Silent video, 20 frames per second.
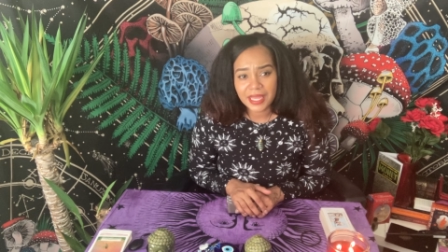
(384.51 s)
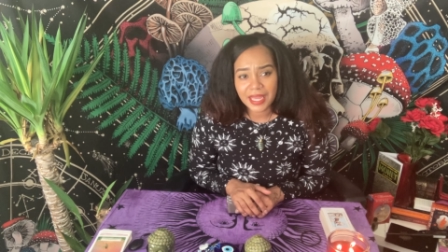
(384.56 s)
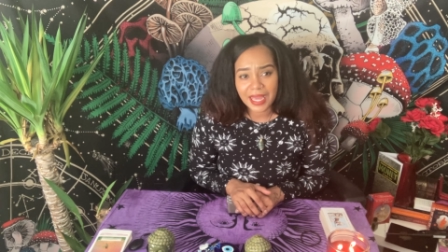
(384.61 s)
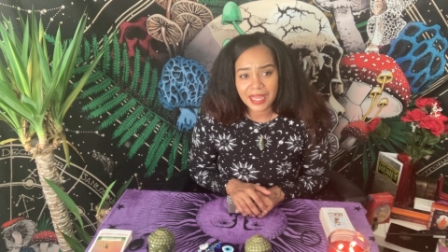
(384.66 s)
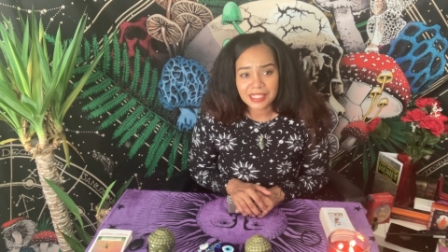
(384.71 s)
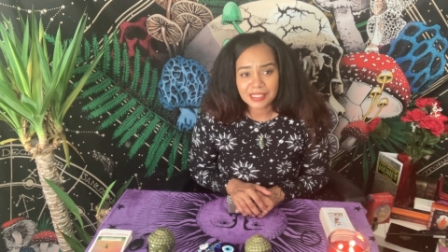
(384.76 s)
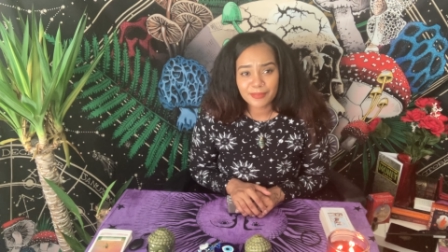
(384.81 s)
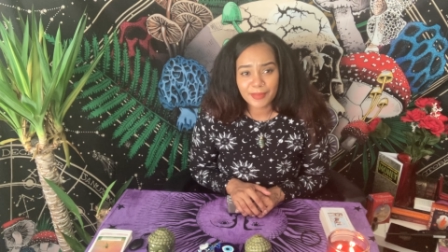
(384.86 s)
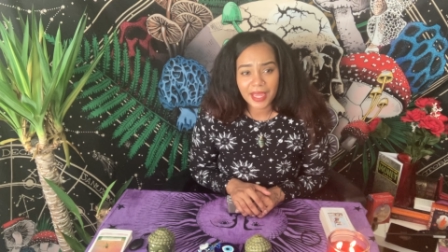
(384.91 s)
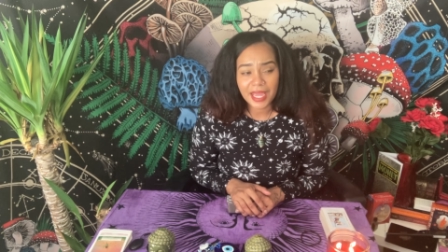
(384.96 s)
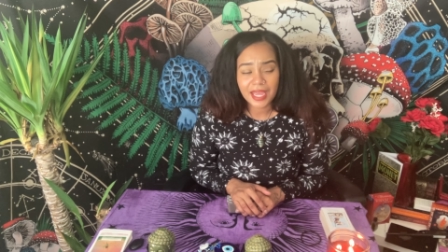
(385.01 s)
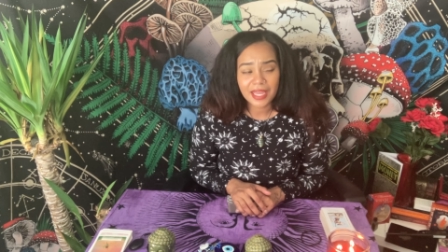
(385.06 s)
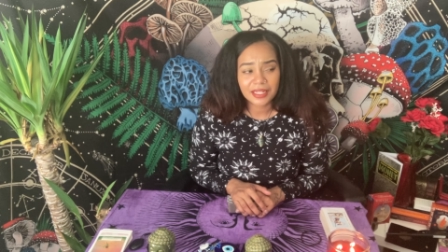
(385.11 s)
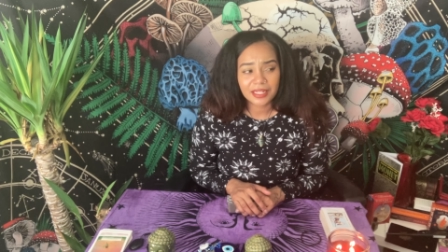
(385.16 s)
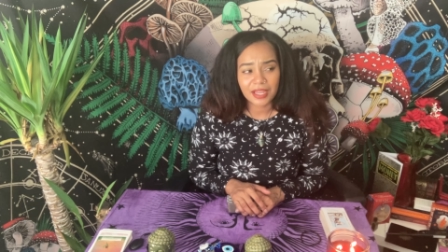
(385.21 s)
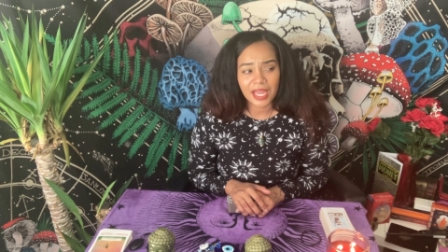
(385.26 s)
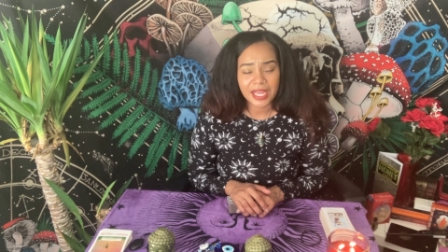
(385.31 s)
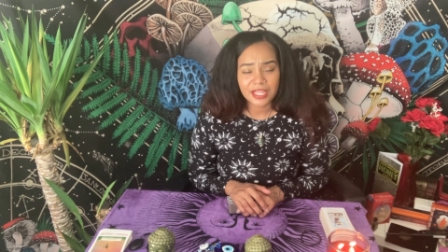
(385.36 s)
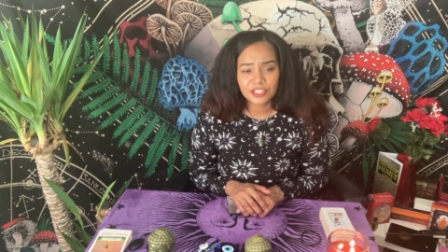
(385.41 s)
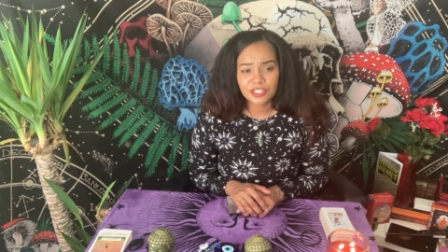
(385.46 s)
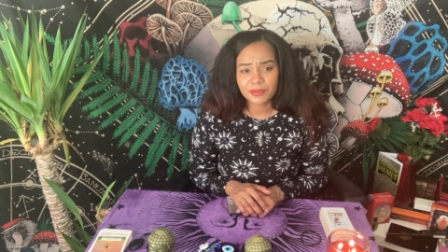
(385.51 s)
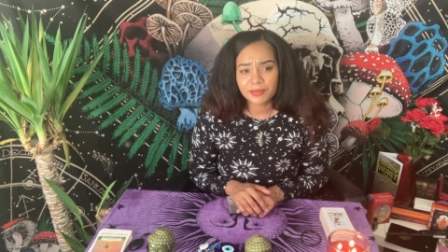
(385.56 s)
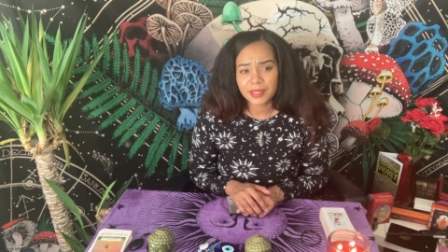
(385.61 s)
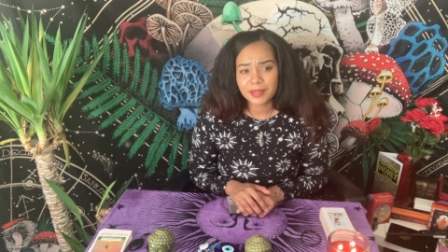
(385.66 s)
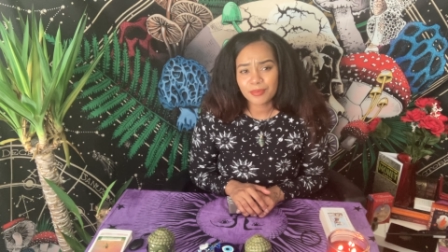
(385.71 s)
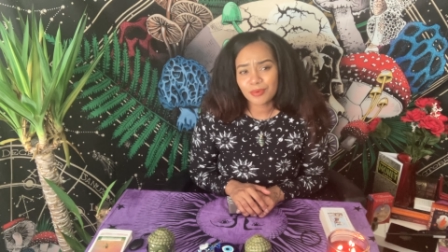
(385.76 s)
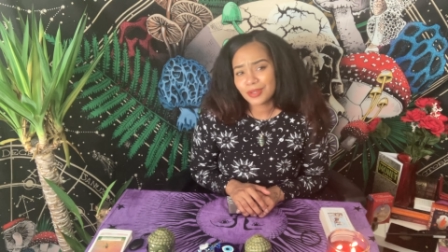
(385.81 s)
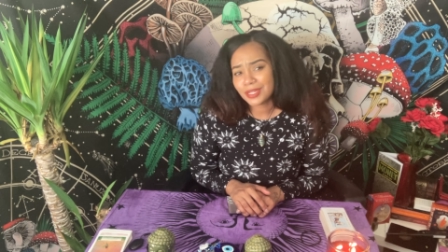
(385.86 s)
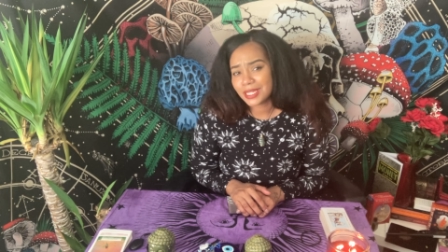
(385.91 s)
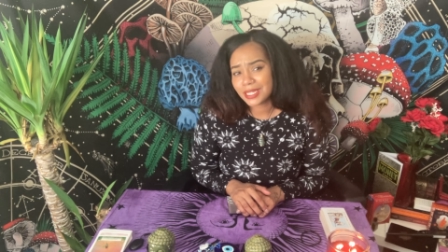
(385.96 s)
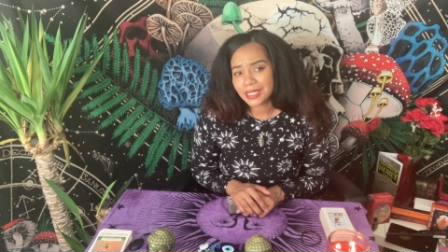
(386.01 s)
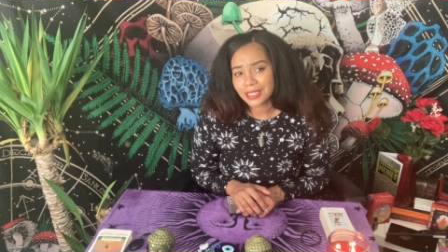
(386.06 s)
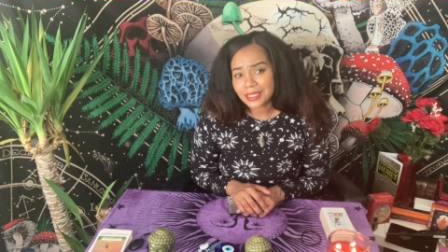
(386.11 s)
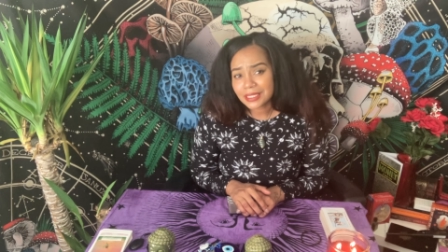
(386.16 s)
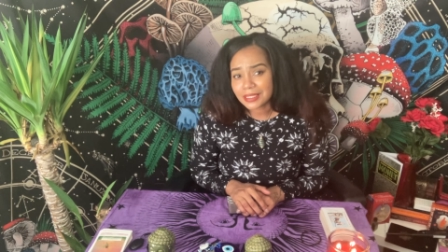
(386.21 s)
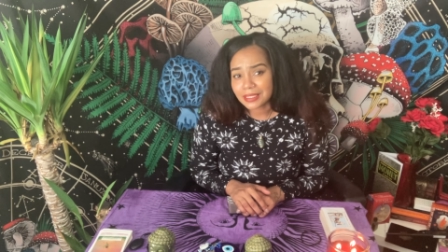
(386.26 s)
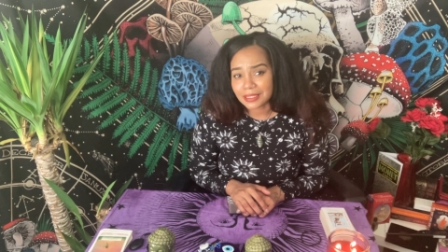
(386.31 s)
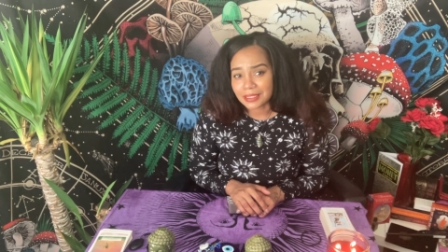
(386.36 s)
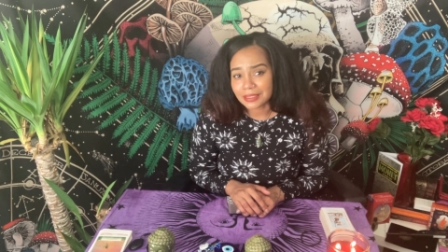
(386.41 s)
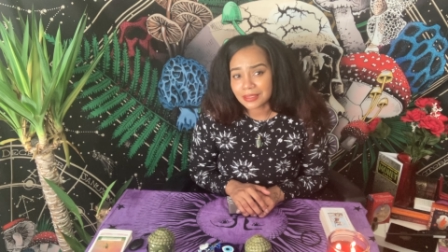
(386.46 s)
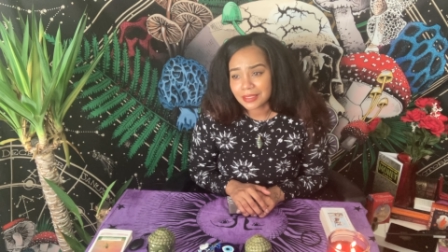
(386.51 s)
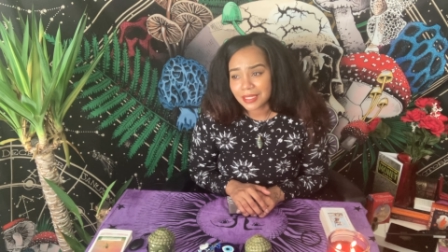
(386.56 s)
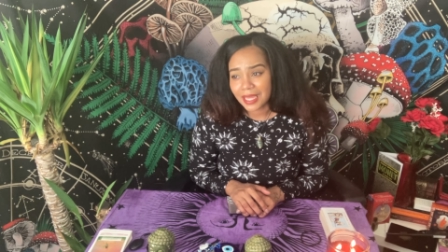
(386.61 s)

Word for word: as bad. They actually be pretty good.